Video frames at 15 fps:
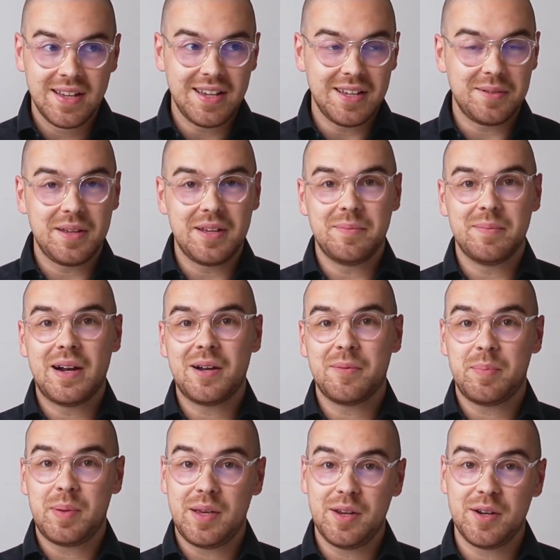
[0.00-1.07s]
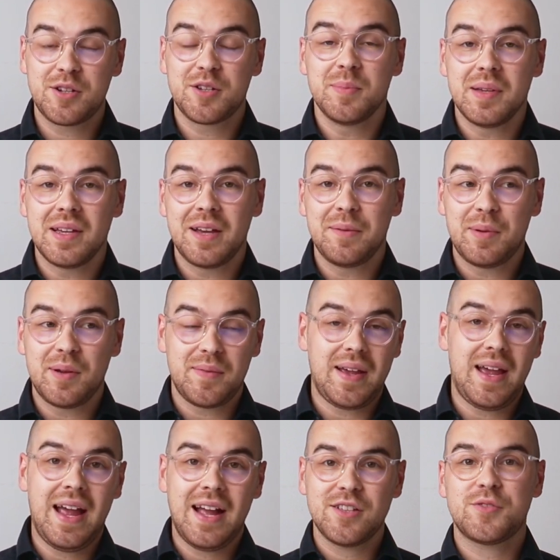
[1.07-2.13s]
It might appear to be a bit of a
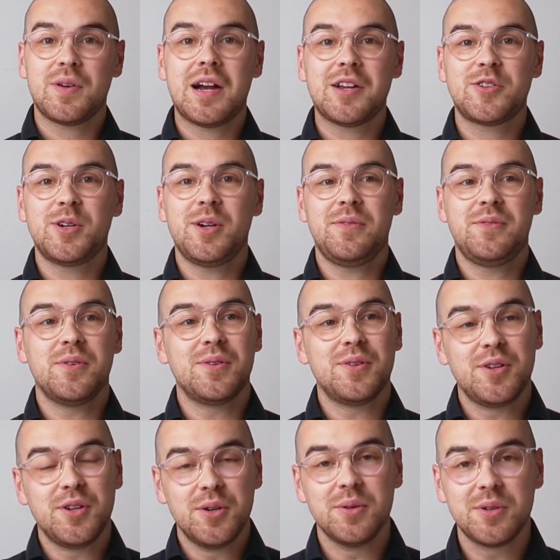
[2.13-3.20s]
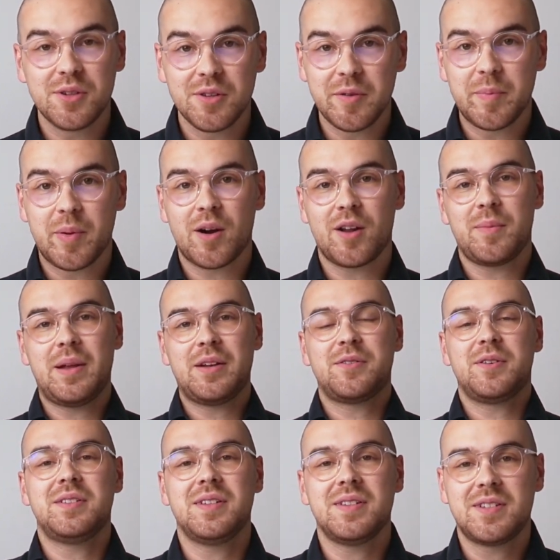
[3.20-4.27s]
head scratcher if you're new to the
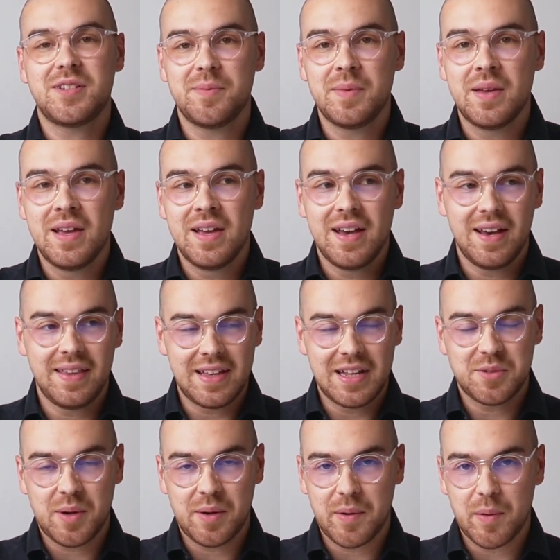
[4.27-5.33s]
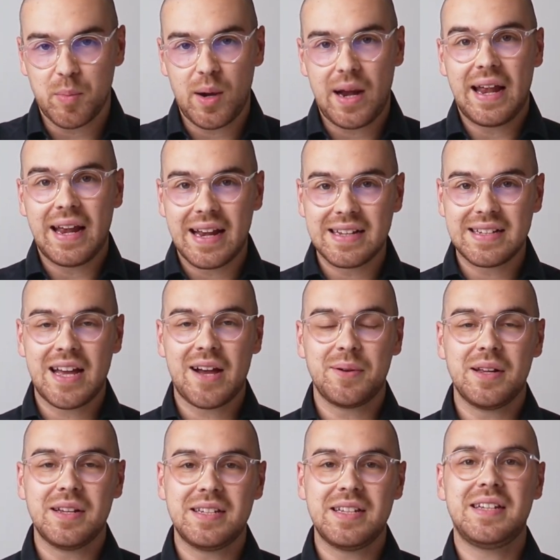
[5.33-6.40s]
parliamentary system, and that's why we're breaking it down
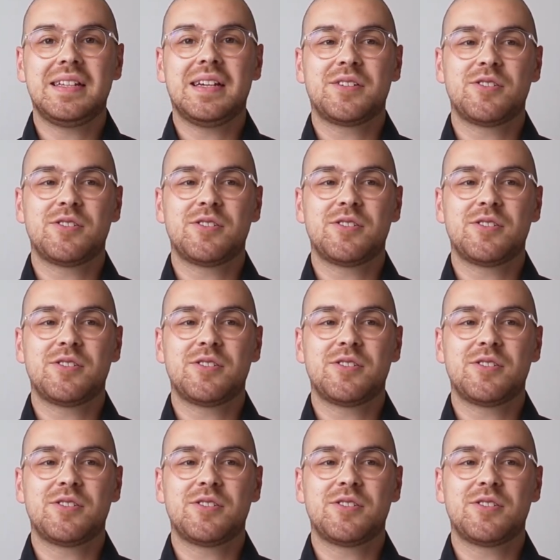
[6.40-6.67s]
in detail.